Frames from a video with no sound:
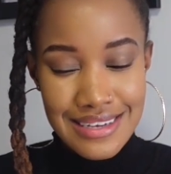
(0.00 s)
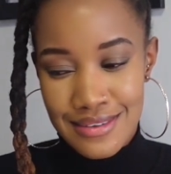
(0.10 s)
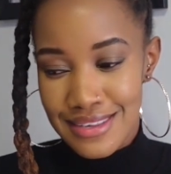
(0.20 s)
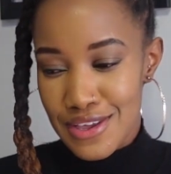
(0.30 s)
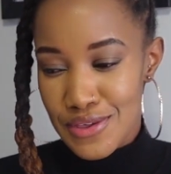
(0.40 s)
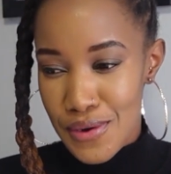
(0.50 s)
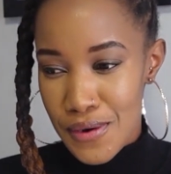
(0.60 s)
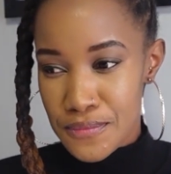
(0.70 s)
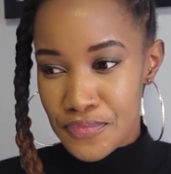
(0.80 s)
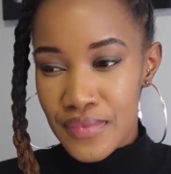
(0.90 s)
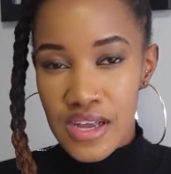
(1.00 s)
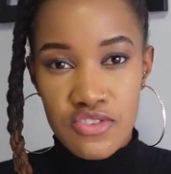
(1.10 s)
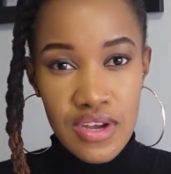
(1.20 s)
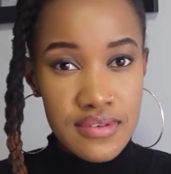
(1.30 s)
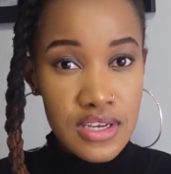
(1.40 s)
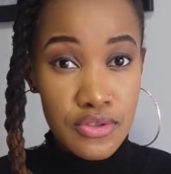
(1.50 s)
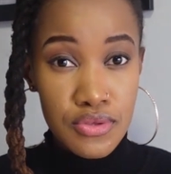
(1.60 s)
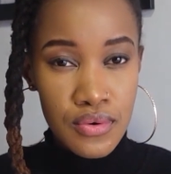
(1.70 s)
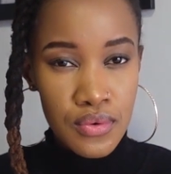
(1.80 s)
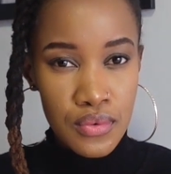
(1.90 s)
I was like, you know, traveling
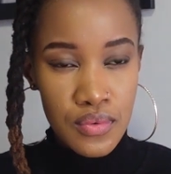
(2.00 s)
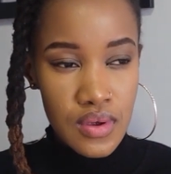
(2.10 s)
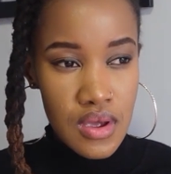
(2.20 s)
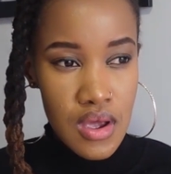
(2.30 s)
through